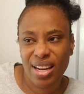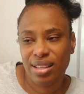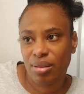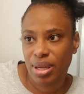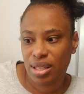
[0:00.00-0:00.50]

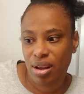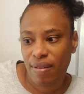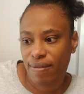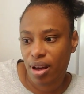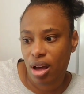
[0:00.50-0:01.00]
little bit
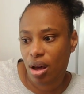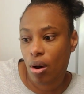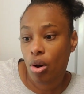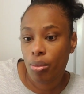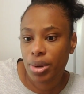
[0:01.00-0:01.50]
of
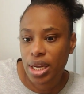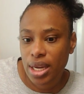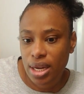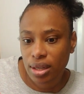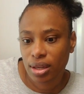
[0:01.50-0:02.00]

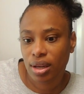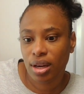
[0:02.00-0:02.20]
update,